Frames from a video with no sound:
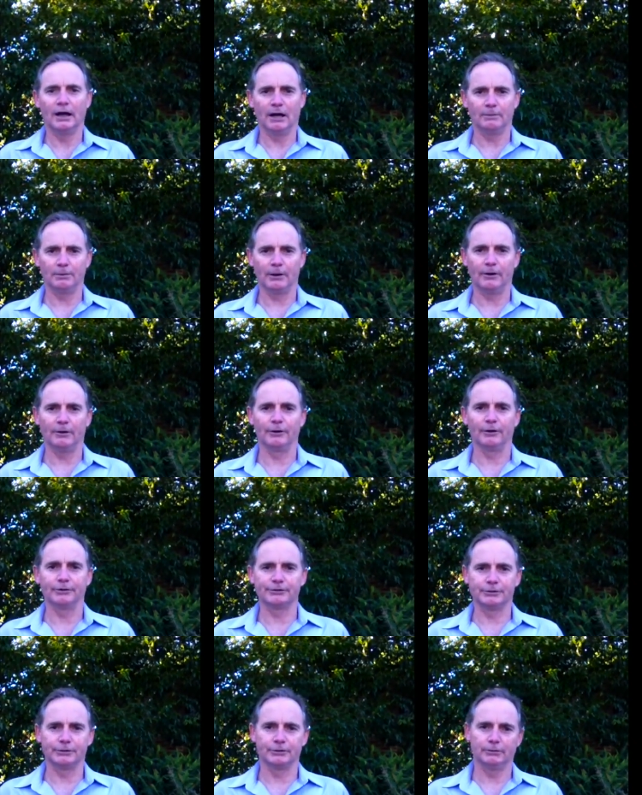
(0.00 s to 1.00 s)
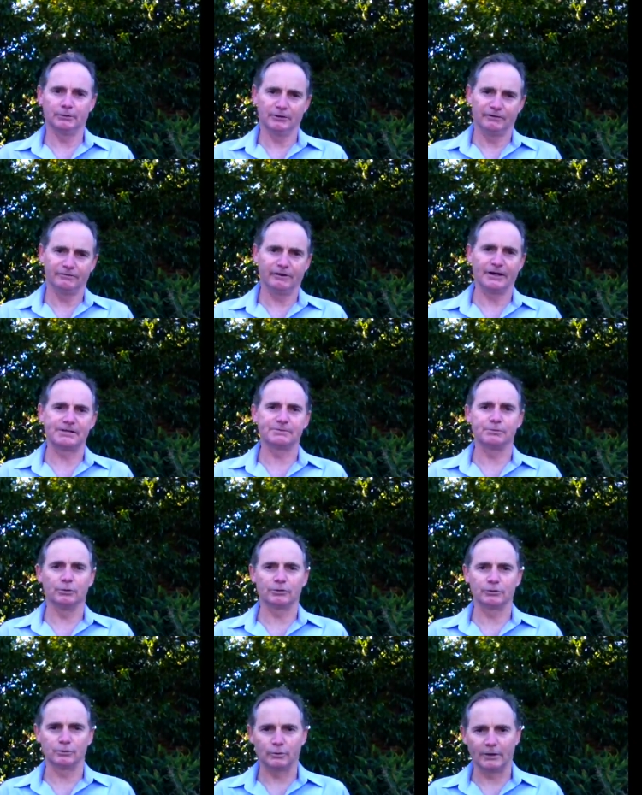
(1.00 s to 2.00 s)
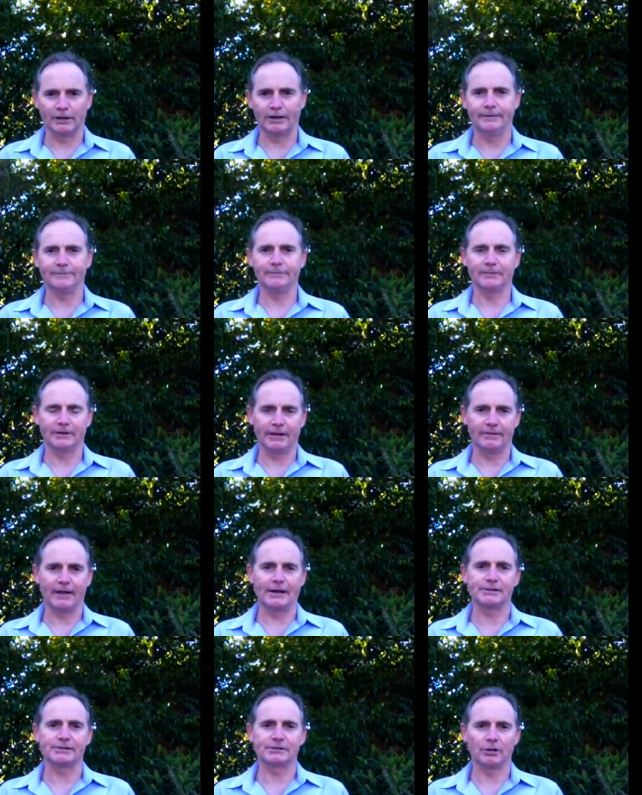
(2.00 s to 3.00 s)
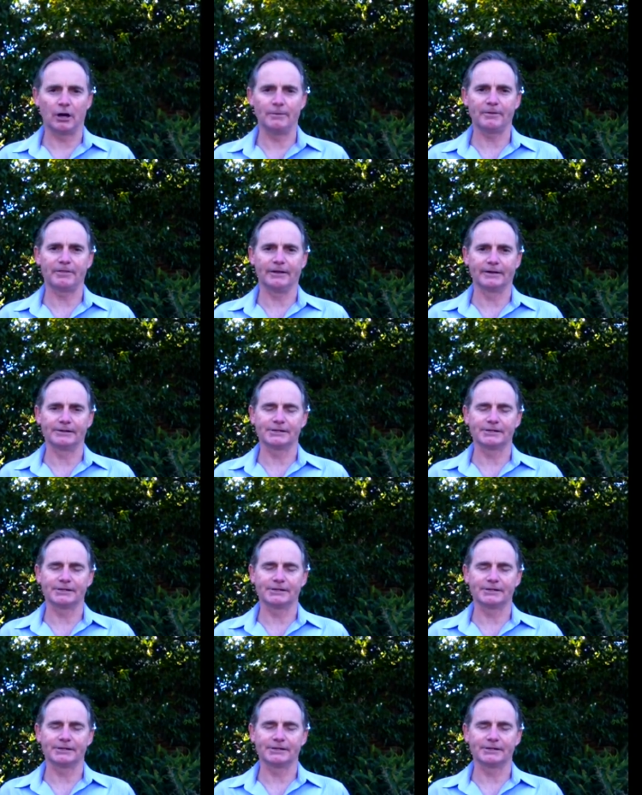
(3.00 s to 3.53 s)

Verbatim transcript: upload it onto Facebook, Twitter, you know, that type of thing.